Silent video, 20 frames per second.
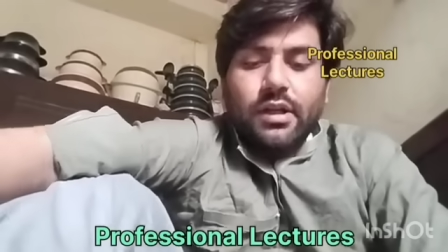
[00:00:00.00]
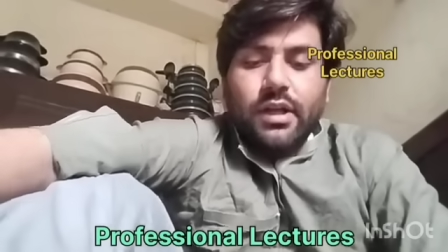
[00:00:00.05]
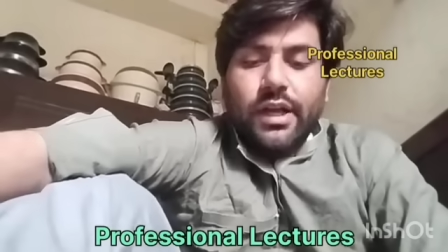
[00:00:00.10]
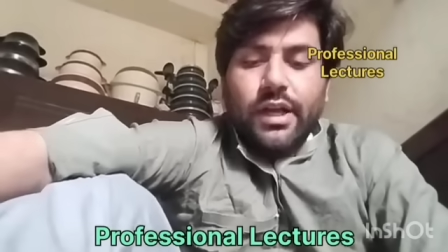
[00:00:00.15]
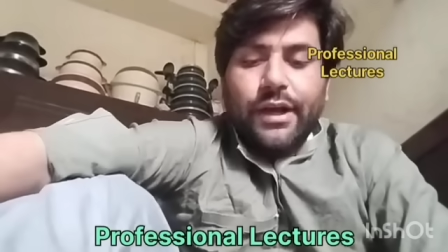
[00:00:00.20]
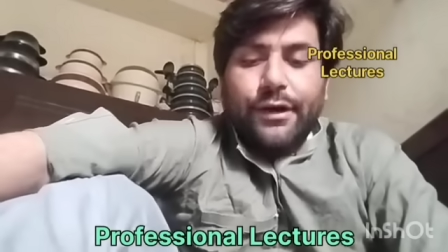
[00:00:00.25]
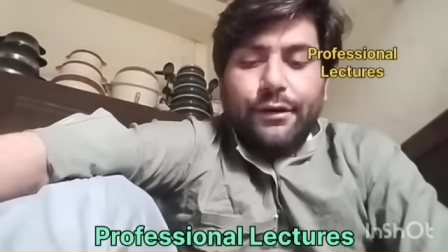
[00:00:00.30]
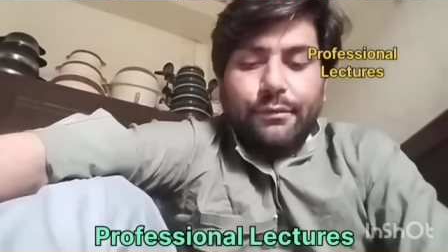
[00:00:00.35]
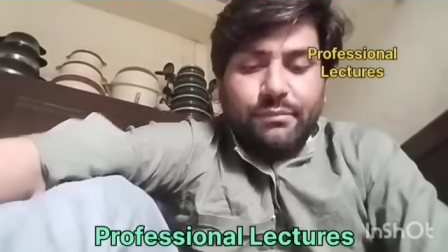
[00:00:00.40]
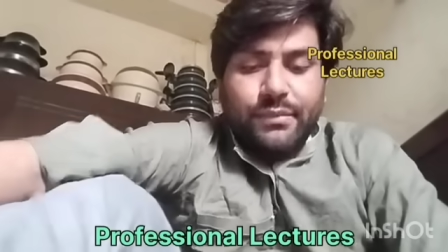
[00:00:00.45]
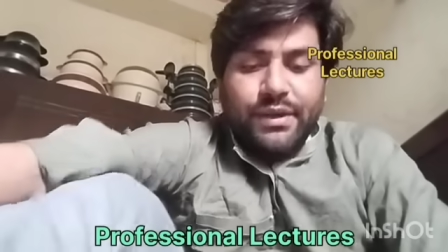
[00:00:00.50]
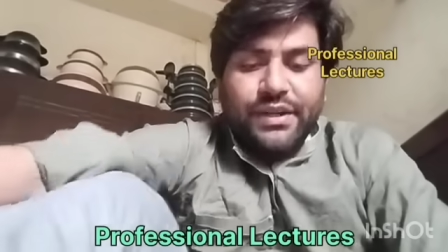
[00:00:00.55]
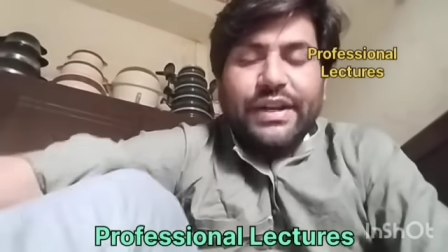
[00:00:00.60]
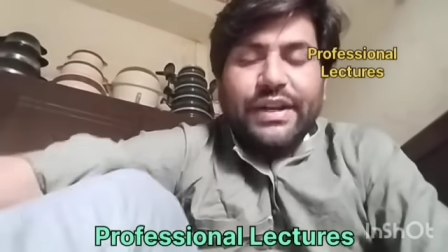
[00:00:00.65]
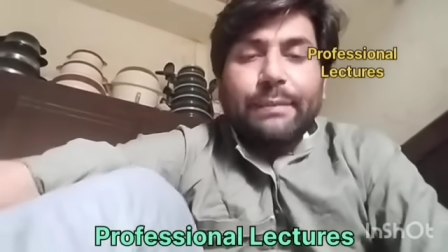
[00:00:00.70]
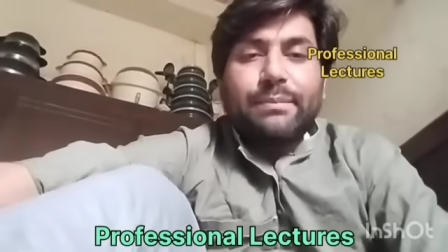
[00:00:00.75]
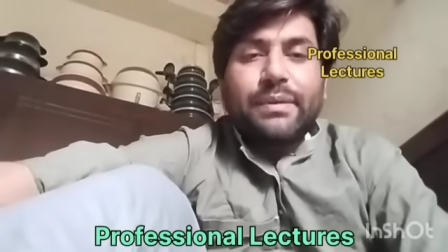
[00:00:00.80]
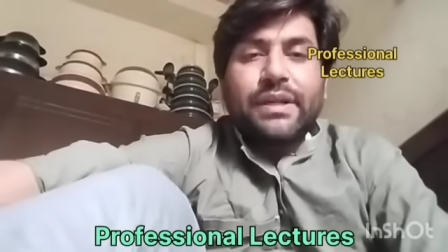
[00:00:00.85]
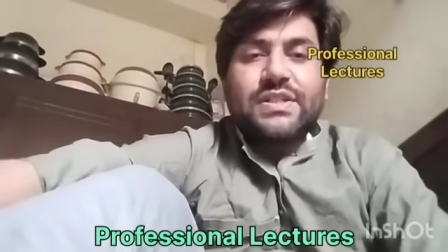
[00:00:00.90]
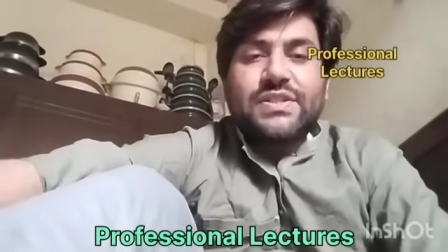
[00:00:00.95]
and
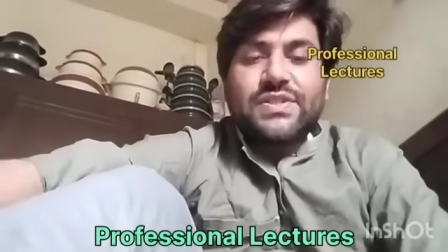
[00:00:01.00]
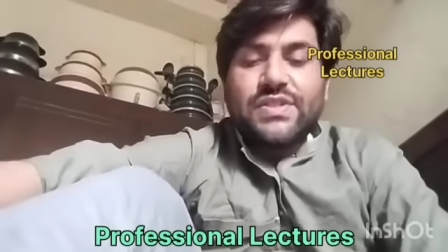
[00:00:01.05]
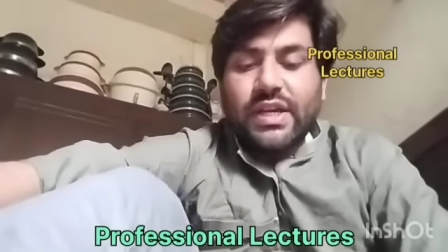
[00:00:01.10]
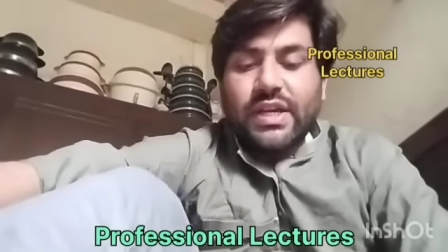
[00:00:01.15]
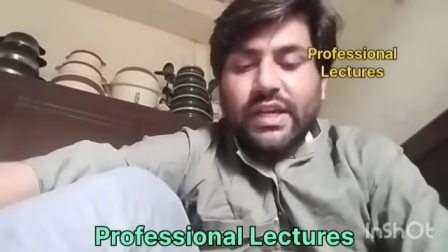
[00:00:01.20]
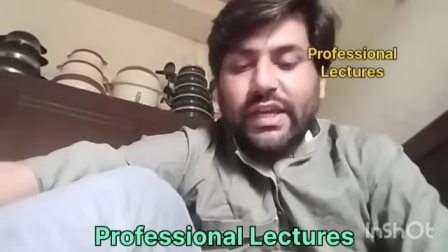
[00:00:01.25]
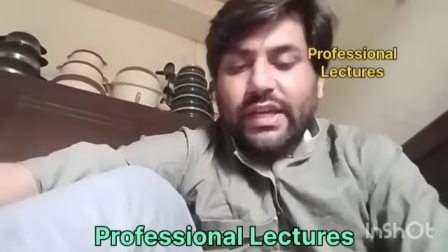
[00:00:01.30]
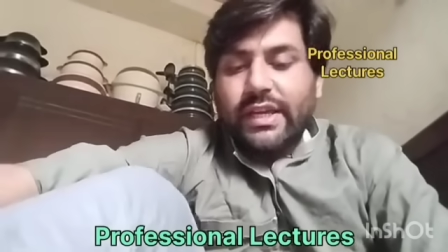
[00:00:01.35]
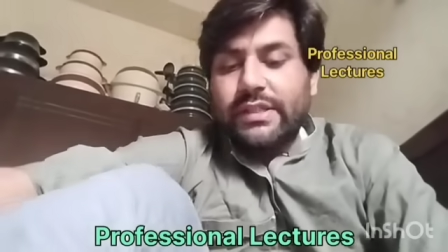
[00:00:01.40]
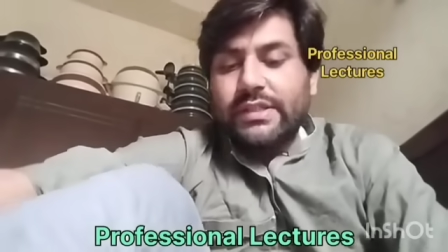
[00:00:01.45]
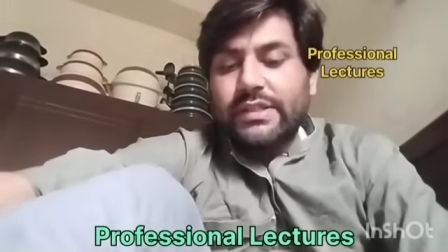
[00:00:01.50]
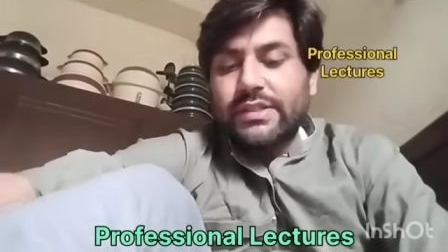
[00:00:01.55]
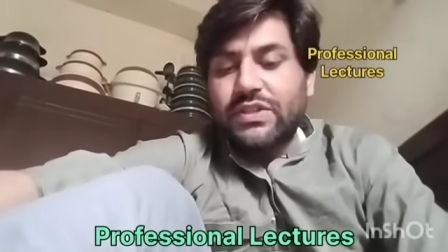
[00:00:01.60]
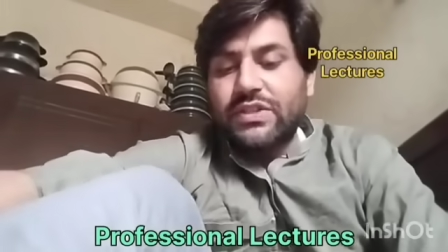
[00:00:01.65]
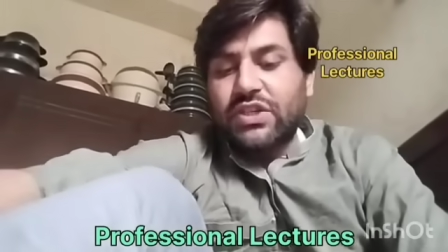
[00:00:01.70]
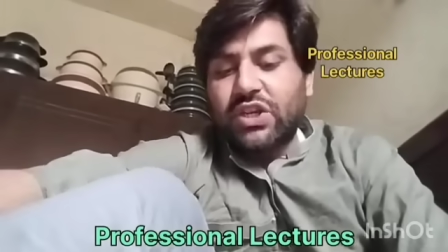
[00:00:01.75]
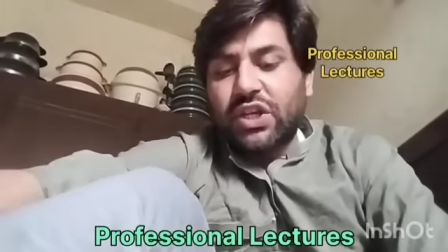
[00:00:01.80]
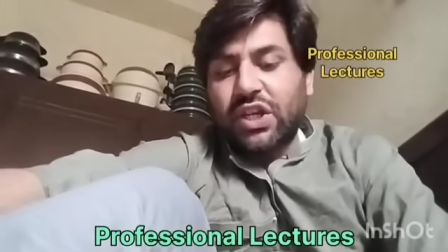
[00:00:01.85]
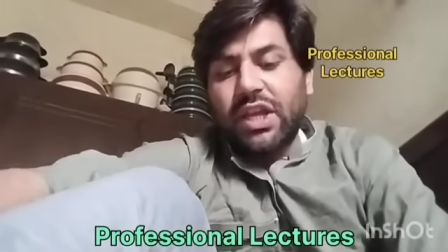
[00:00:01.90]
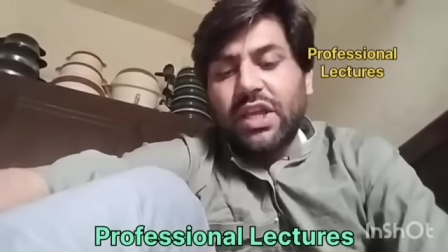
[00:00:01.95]
metaplasia is
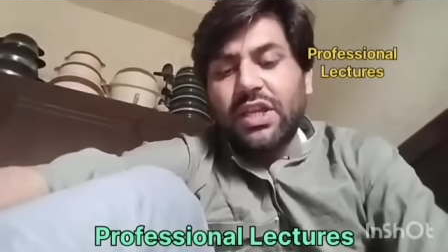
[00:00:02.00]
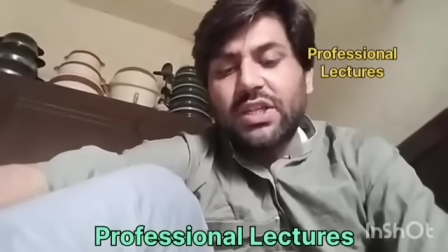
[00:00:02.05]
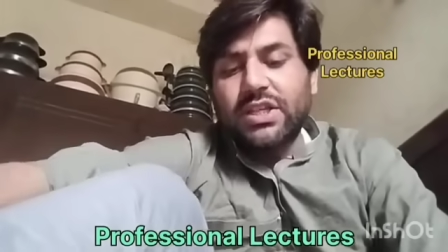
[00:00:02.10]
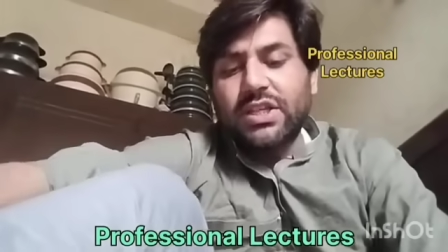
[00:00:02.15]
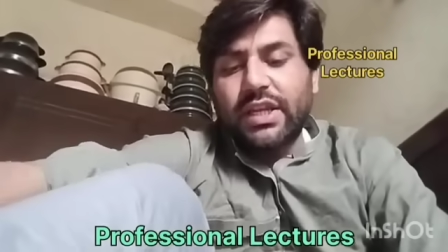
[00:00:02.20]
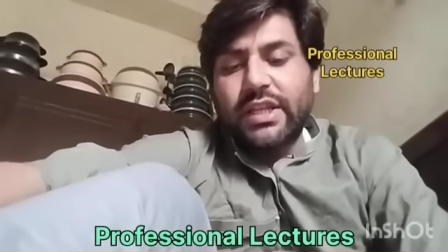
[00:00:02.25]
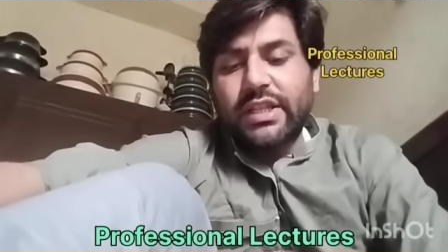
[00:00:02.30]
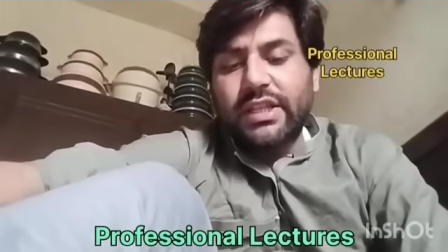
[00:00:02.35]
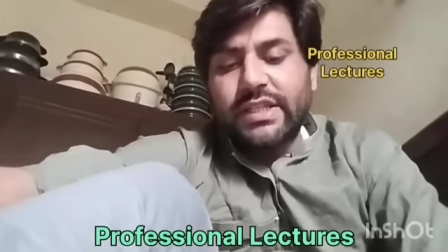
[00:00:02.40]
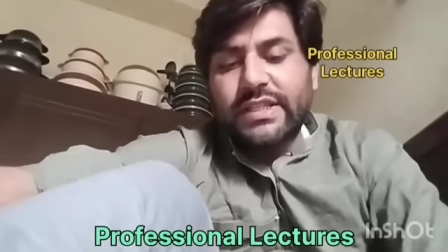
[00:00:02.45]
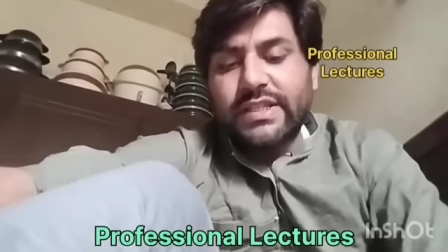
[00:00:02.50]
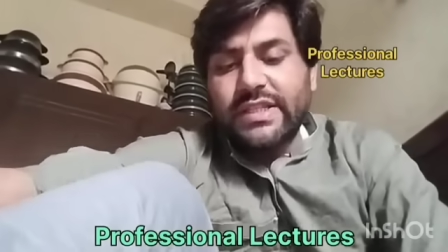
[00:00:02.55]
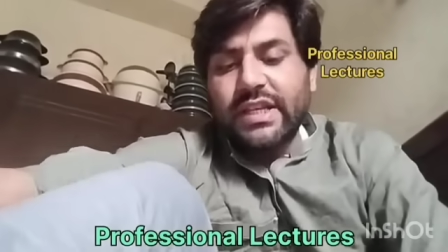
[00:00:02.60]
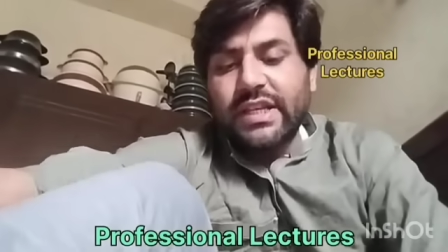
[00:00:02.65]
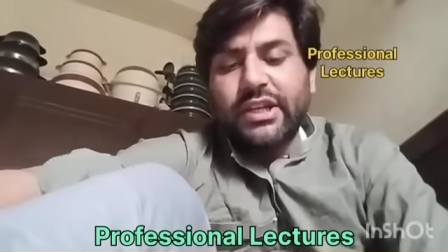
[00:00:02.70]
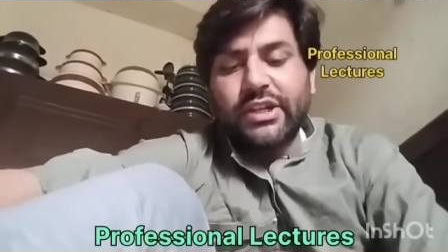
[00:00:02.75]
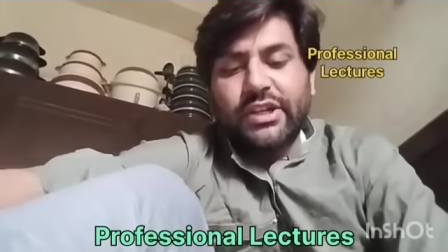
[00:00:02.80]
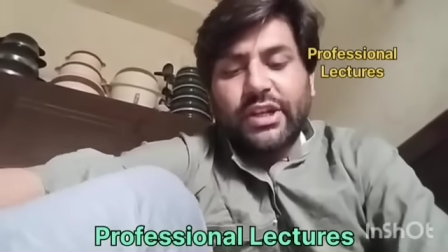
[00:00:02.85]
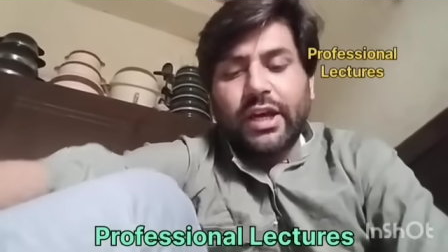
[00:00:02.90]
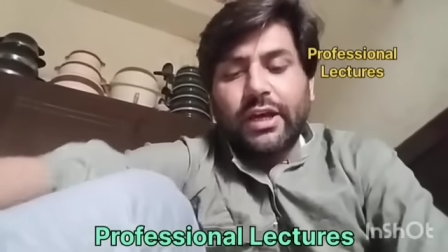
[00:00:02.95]
change in the
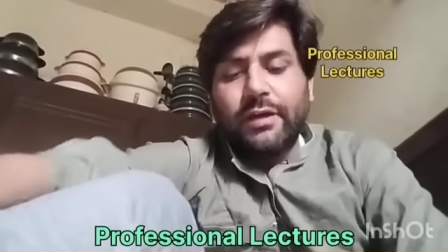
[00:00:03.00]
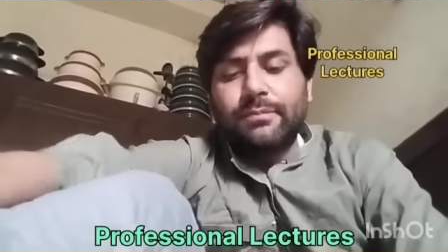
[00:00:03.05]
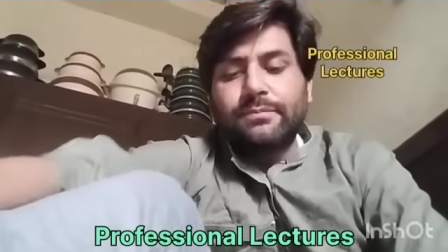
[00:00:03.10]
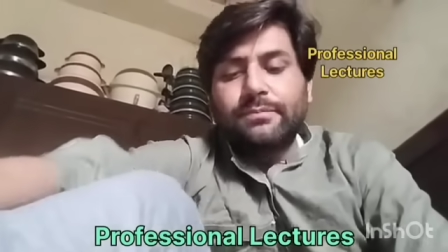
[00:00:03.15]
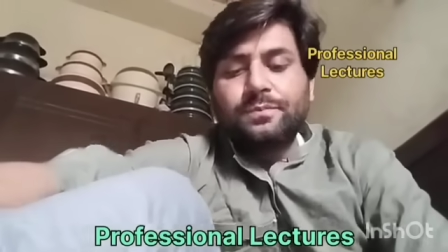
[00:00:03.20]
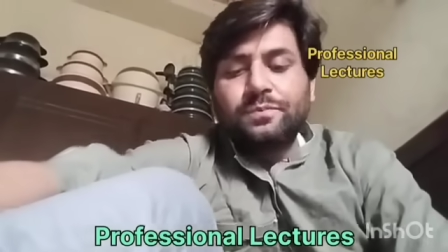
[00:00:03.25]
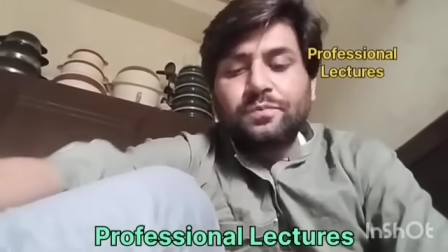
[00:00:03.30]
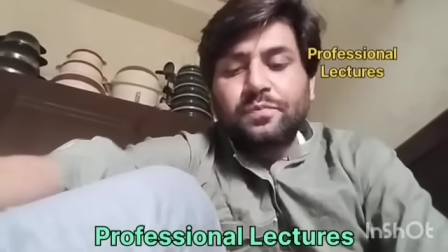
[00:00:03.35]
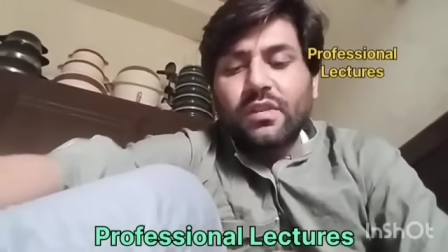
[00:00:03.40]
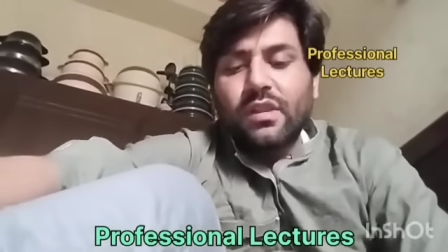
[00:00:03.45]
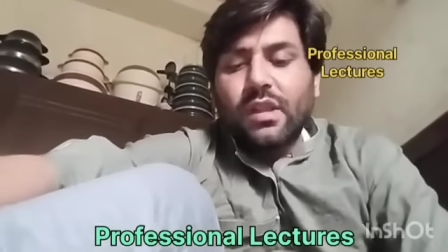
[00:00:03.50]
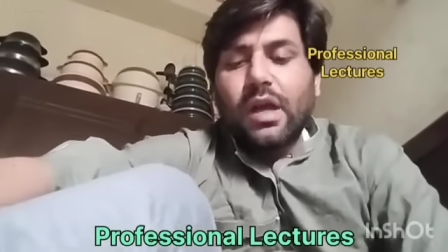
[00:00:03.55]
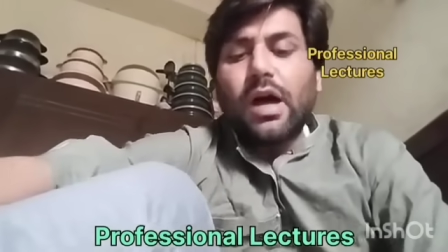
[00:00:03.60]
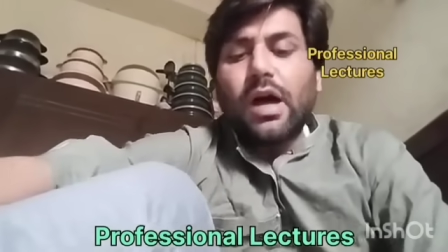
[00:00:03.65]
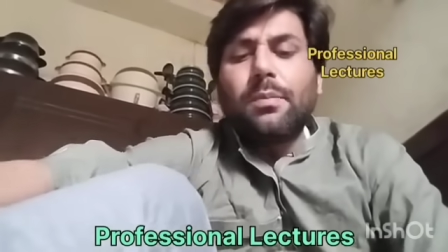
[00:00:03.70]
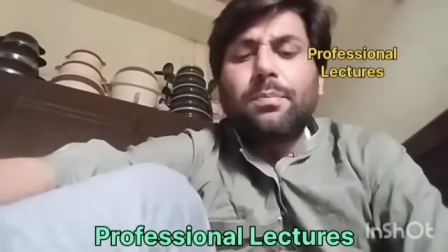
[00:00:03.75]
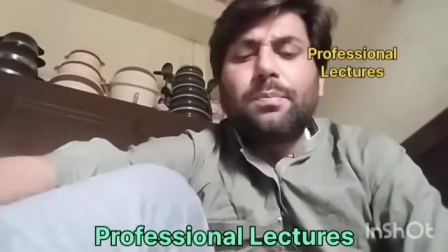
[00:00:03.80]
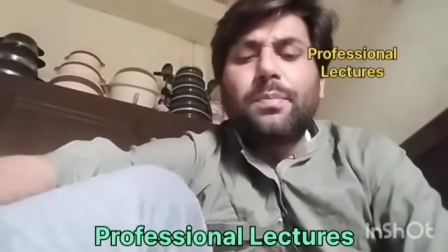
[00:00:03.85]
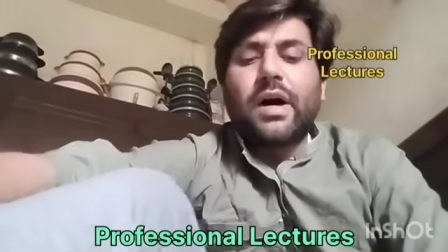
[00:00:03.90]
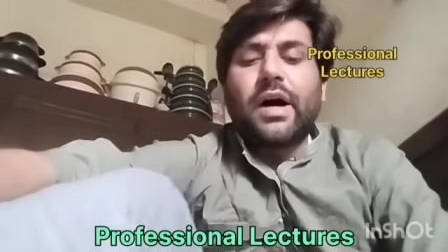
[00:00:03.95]
cell type,
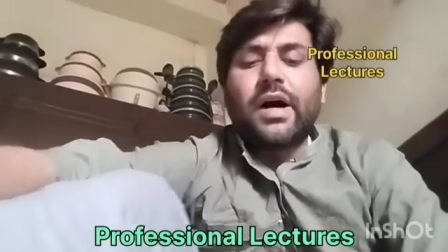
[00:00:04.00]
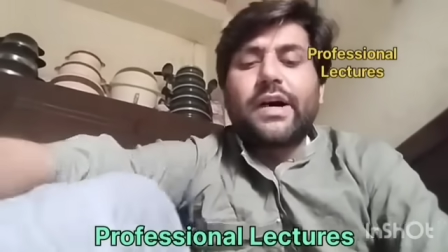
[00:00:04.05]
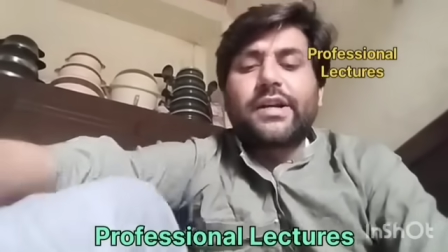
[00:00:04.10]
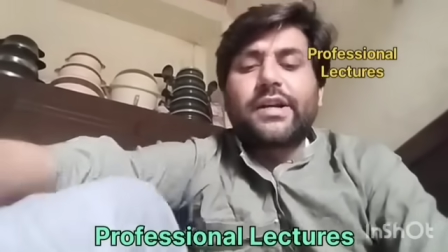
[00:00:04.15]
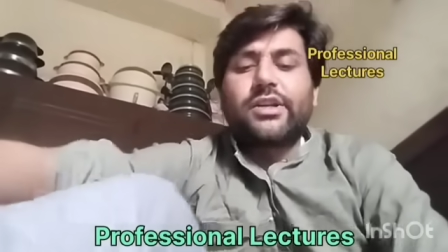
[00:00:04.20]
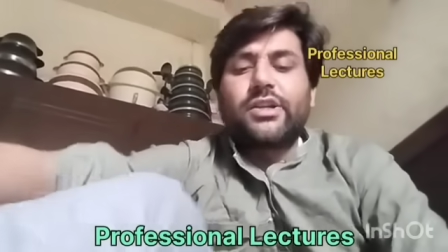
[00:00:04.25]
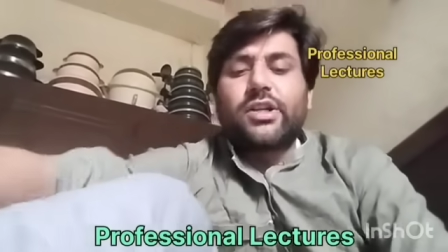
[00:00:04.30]
up or